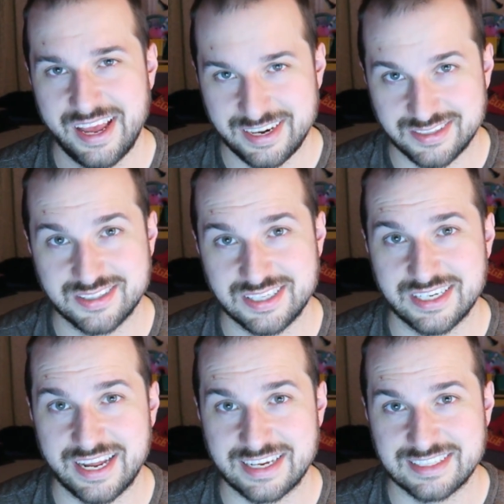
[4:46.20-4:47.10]
And I'll see you
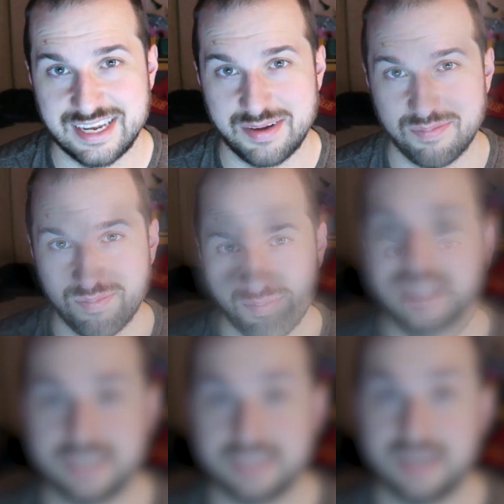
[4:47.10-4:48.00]
next
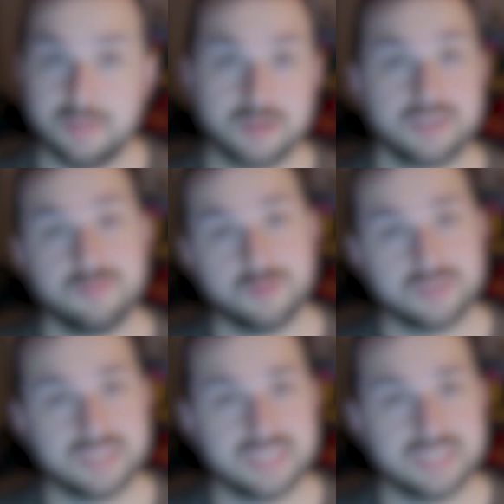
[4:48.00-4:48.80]
time.